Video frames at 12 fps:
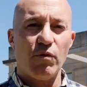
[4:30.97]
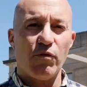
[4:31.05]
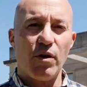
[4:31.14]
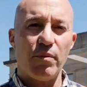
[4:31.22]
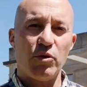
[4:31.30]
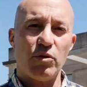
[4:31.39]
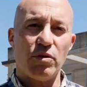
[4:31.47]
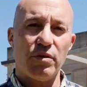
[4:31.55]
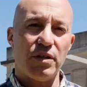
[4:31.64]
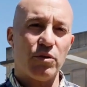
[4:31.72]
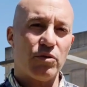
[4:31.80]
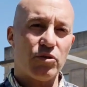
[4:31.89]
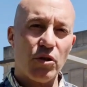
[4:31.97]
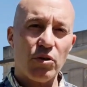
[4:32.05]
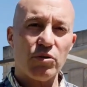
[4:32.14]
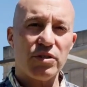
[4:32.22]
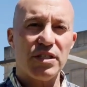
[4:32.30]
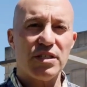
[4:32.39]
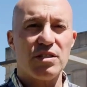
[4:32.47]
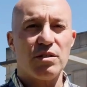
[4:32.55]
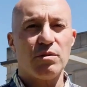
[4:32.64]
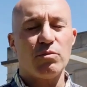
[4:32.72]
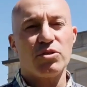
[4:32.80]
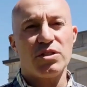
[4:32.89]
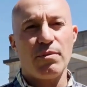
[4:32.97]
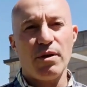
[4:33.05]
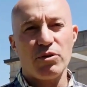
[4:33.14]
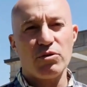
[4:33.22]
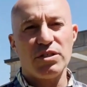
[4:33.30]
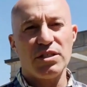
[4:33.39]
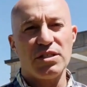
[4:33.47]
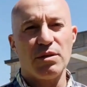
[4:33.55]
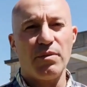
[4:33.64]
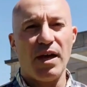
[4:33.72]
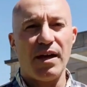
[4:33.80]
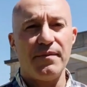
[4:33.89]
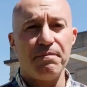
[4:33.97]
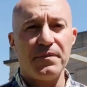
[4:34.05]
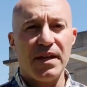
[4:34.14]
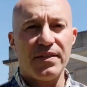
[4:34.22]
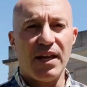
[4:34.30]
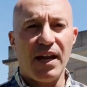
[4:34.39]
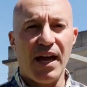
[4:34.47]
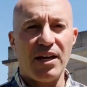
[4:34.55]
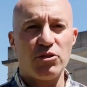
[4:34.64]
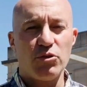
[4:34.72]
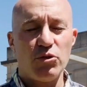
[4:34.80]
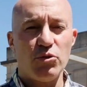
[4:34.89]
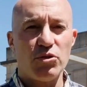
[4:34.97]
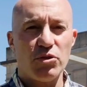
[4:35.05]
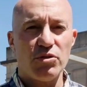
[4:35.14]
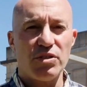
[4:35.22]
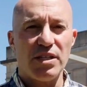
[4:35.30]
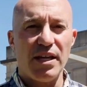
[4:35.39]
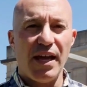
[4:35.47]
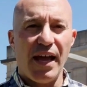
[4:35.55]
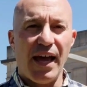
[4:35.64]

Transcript: from your either internal system or some other system that has your users,